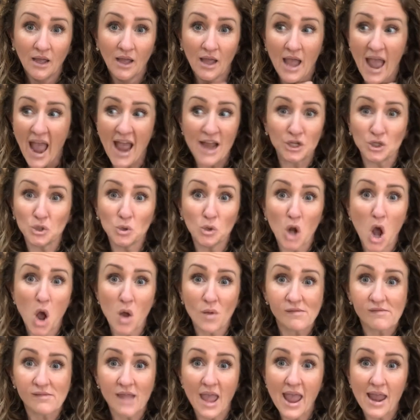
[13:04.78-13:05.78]
and you
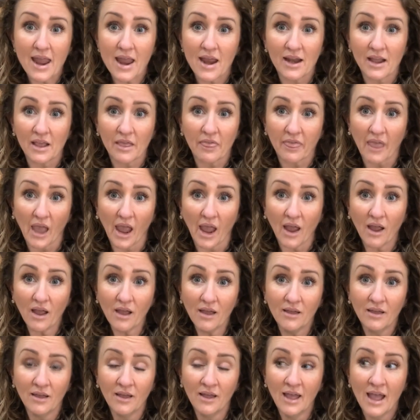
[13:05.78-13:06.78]
don't say anything,
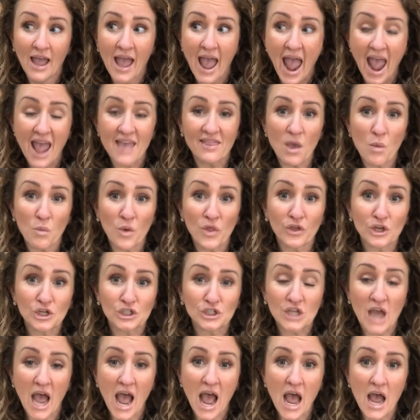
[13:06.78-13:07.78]
and then when they're
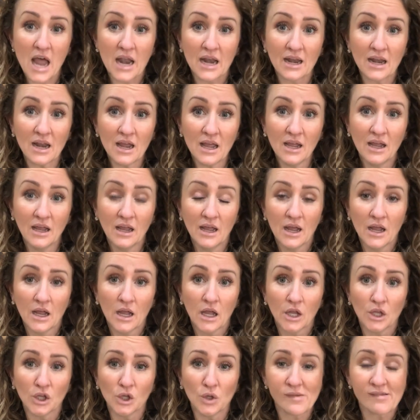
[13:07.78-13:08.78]
done,
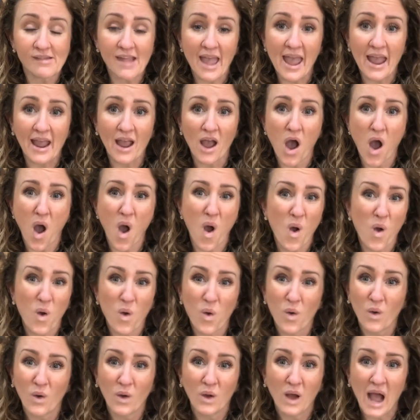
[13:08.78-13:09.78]
you say, oh,
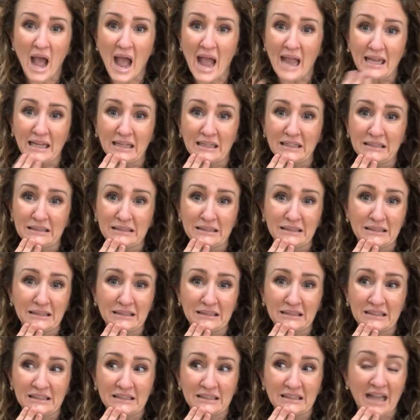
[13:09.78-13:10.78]

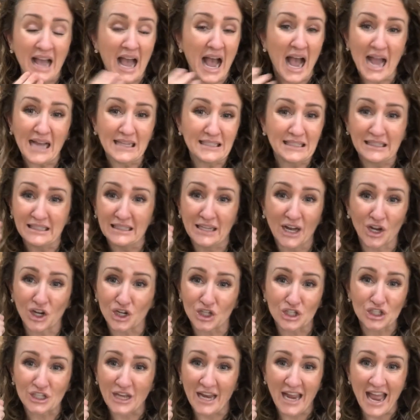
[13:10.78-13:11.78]
I didn't
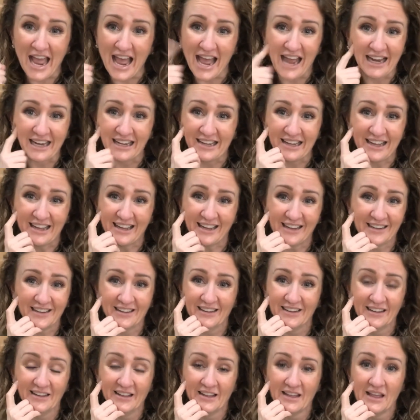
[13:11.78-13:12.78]
understand.
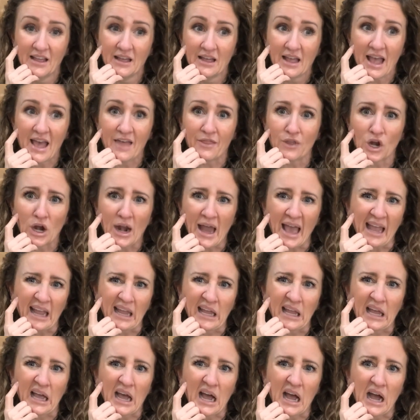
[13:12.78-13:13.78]
And they're like
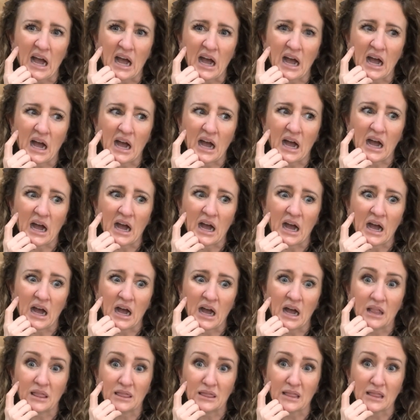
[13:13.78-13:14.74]
all